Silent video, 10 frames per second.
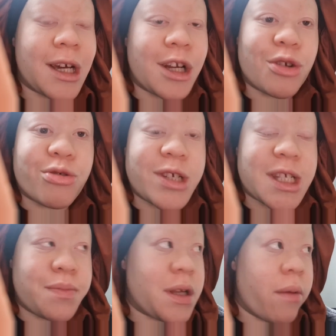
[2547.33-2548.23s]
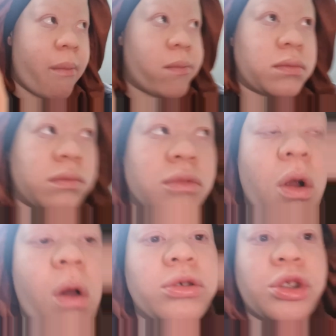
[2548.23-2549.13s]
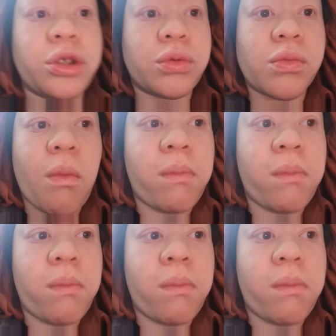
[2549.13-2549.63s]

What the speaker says: and crispy. Oh shoot.